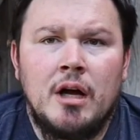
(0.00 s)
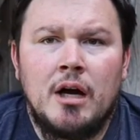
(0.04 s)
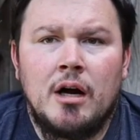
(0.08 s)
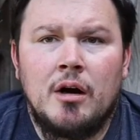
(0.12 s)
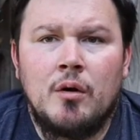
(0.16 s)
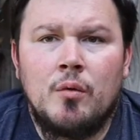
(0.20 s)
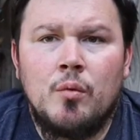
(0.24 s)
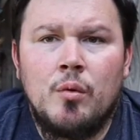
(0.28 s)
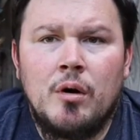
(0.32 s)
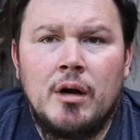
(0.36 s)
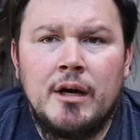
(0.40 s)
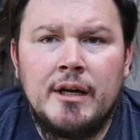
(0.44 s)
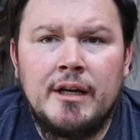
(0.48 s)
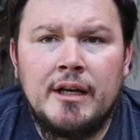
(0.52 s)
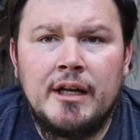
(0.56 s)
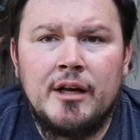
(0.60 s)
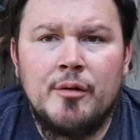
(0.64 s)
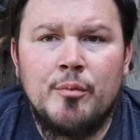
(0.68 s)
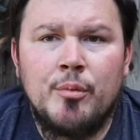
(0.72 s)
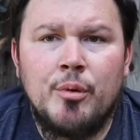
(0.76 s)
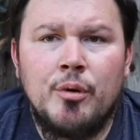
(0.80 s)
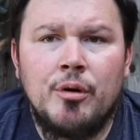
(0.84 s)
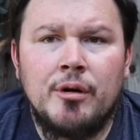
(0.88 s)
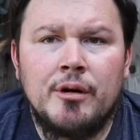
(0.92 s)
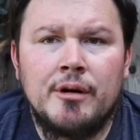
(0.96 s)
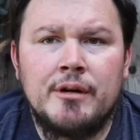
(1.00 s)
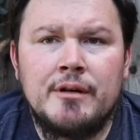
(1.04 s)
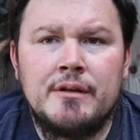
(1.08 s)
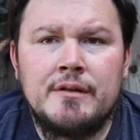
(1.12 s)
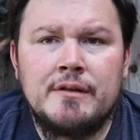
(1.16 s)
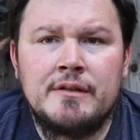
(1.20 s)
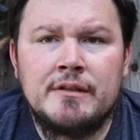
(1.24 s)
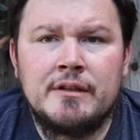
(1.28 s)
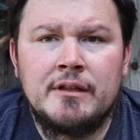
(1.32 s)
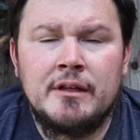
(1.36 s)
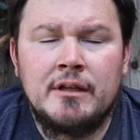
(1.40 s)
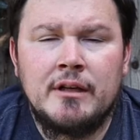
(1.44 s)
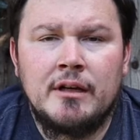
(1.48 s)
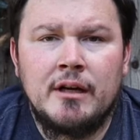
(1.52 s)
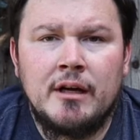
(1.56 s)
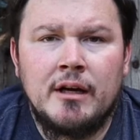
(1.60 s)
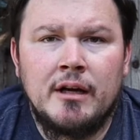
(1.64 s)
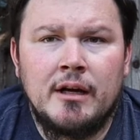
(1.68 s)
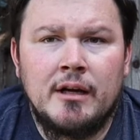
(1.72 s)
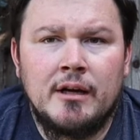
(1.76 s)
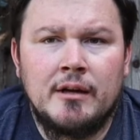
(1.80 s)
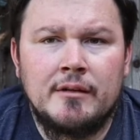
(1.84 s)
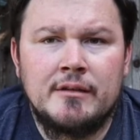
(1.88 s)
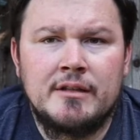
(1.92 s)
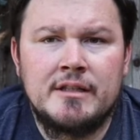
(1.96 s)
uh, one important
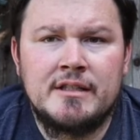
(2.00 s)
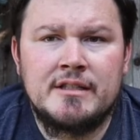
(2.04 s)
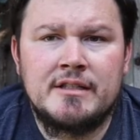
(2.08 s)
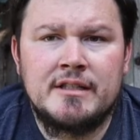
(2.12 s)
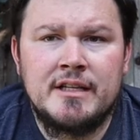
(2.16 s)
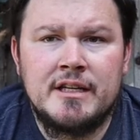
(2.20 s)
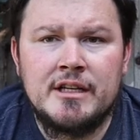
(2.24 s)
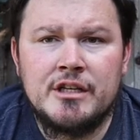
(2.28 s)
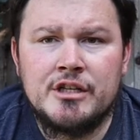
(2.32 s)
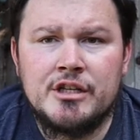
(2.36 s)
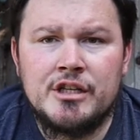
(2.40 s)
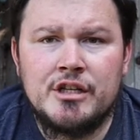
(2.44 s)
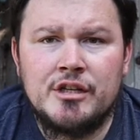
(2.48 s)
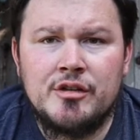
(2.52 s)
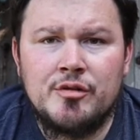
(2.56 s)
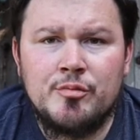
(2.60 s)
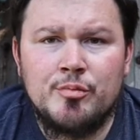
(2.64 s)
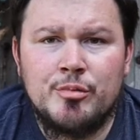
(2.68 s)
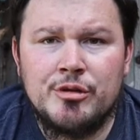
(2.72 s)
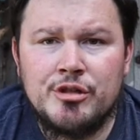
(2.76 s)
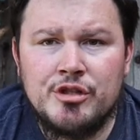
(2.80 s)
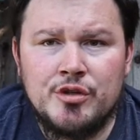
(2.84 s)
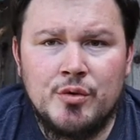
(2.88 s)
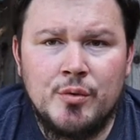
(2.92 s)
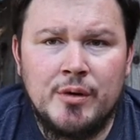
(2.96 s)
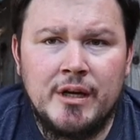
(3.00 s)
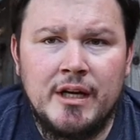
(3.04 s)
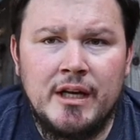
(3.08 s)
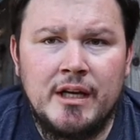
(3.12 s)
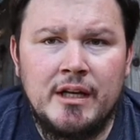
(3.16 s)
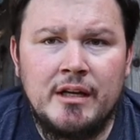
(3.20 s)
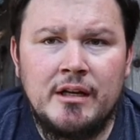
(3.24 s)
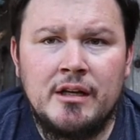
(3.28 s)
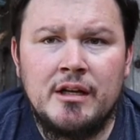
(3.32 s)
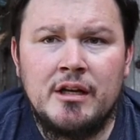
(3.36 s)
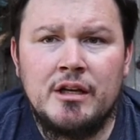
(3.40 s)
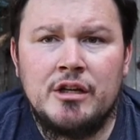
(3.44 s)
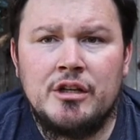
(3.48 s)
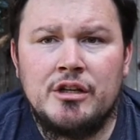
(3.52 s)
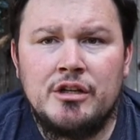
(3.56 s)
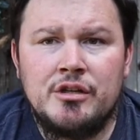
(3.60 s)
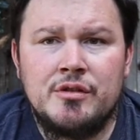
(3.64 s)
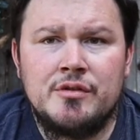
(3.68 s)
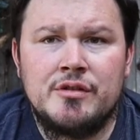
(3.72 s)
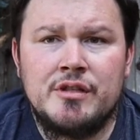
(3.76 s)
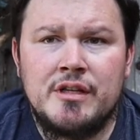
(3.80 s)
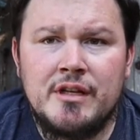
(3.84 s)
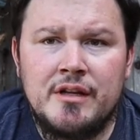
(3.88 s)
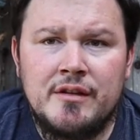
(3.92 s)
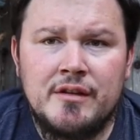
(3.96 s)
uh, distinction between
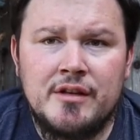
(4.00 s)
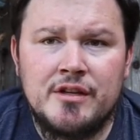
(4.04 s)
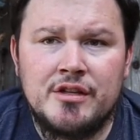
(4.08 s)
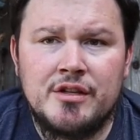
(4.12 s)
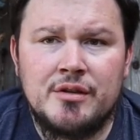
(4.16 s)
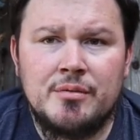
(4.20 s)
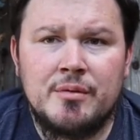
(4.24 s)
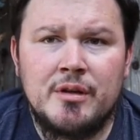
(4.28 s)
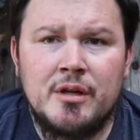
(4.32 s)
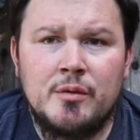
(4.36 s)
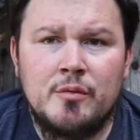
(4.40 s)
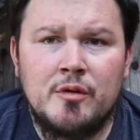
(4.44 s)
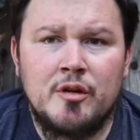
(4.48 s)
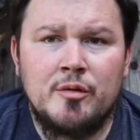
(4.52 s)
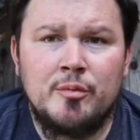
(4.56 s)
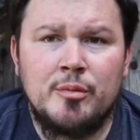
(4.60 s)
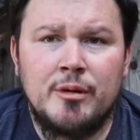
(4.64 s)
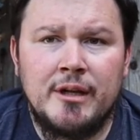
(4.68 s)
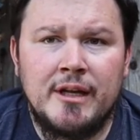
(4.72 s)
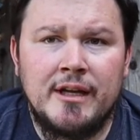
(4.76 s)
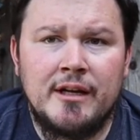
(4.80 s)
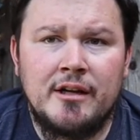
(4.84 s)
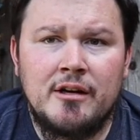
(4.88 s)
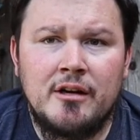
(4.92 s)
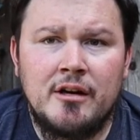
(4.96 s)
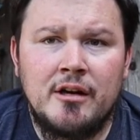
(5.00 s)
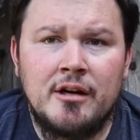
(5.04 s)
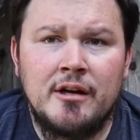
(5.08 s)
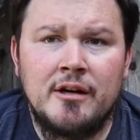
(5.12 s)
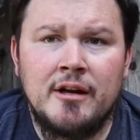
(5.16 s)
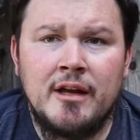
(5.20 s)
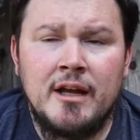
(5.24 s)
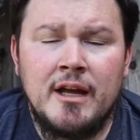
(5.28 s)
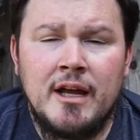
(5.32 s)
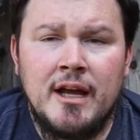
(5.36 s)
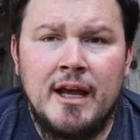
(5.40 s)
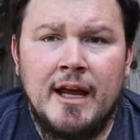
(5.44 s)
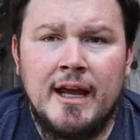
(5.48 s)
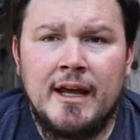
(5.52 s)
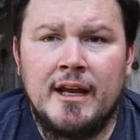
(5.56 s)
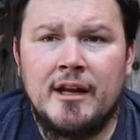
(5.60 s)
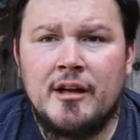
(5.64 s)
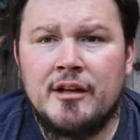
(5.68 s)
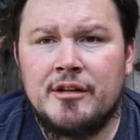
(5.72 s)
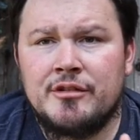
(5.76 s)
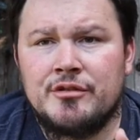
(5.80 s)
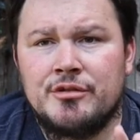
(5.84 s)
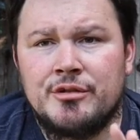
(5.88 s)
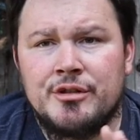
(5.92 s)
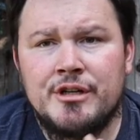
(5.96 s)
using this three in one plant guard and
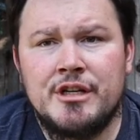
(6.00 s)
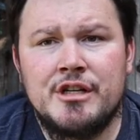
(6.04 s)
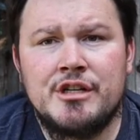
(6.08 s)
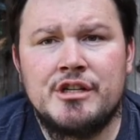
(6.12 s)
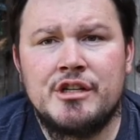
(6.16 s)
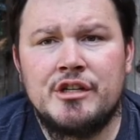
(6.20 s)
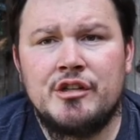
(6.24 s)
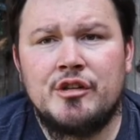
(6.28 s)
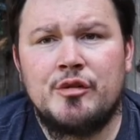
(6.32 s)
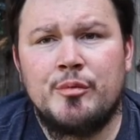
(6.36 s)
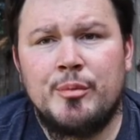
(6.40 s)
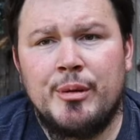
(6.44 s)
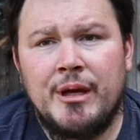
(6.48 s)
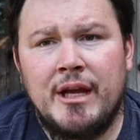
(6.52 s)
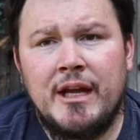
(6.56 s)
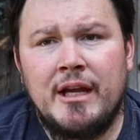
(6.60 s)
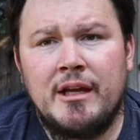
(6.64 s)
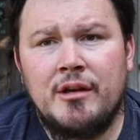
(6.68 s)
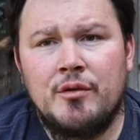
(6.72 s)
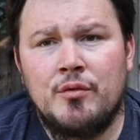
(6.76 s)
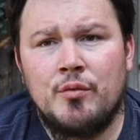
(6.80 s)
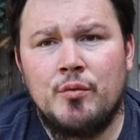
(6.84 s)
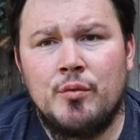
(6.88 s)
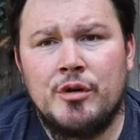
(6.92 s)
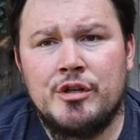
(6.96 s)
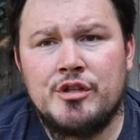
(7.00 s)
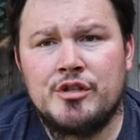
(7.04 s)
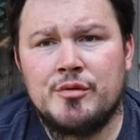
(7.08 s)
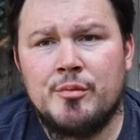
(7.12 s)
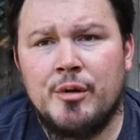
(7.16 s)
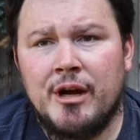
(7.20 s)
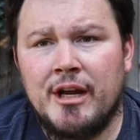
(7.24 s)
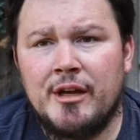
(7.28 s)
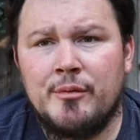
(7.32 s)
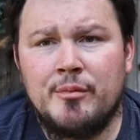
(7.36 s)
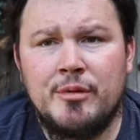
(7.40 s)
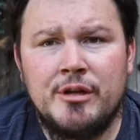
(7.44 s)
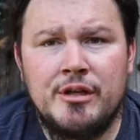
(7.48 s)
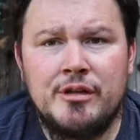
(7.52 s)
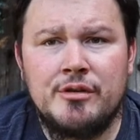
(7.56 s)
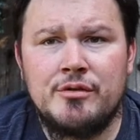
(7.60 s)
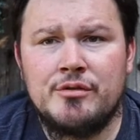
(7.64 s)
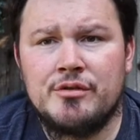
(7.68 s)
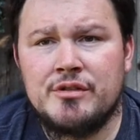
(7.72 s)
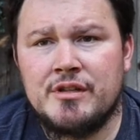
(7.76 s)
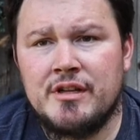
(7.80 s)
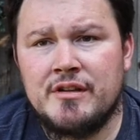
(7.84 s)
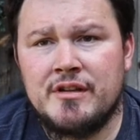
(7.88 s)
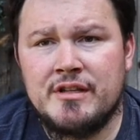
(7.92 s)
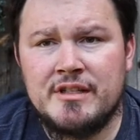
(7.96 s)
a traditional paint, which might be
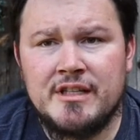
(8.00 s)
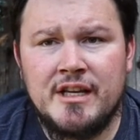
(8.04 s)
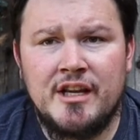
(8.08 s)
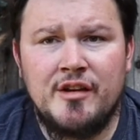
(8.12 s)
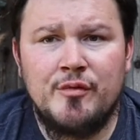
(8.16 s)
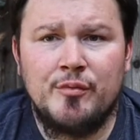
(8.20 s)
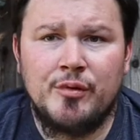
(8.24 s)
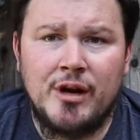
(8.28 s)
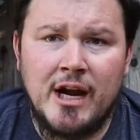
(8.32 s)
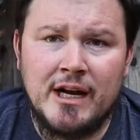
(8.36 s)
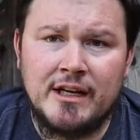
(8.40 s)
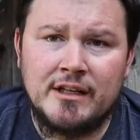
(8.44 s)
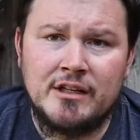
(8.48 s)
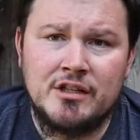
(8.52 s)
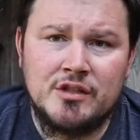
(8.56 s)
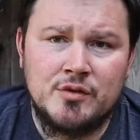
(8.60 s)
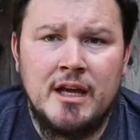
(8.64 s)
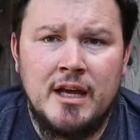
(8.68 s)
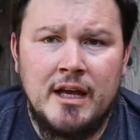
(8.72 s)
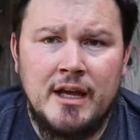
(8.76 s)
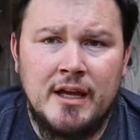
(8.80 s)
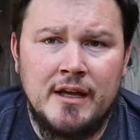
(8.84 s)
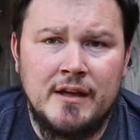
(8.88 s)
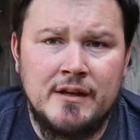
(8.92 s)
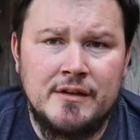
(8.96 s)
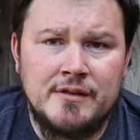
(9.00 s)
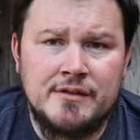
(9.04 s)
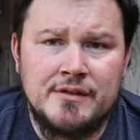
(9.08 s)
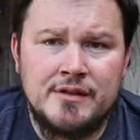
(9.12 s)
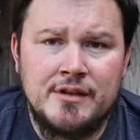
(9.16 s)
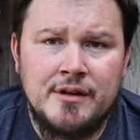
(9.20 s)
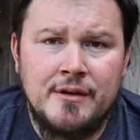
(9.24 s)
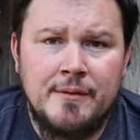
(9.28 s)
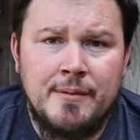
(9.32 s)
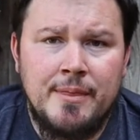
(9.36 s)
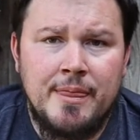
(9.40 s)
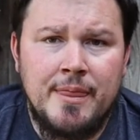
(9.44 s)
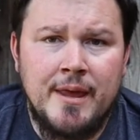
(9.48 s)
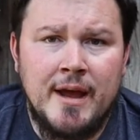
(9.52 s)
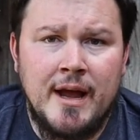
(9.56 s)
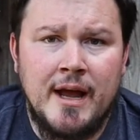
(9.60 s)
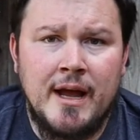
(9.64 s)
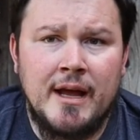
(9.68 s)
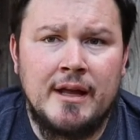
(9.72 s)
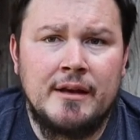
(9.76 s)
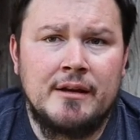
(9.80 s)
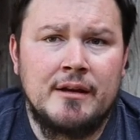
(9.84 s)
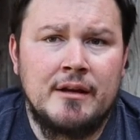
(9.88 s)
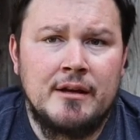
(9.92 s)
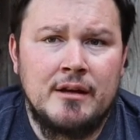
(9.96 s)
used in the same practice, is
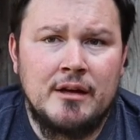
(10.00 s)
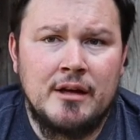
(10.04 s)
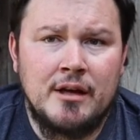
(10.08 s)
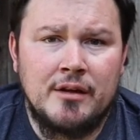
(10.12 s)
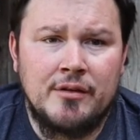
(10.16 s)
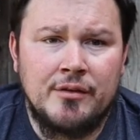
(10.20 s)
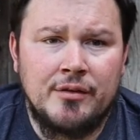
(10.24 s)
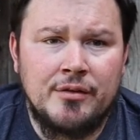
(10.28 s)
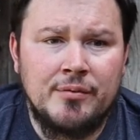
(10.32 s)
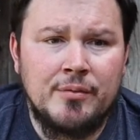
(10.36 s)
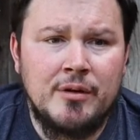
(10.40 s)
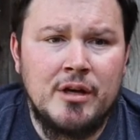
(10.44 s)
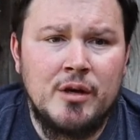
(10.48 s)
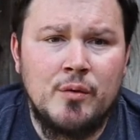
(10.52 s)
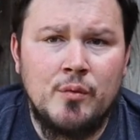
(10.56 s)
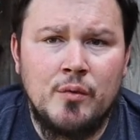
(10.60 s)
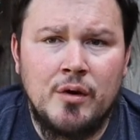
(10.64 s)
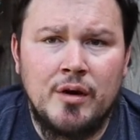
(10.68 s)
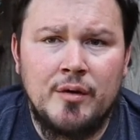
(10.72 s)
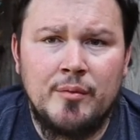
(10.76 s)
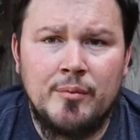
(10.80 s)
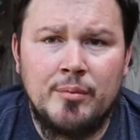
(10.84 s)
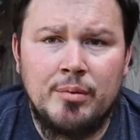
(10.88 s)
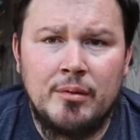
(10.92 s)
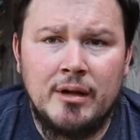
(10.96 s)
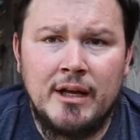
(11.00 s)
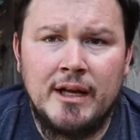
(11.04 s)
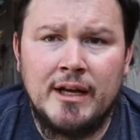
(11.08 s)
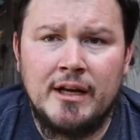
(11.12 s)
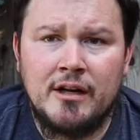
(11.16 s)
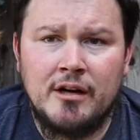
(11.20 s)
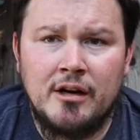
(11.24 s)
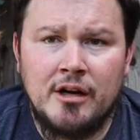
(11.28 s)
that uh, the three in one plant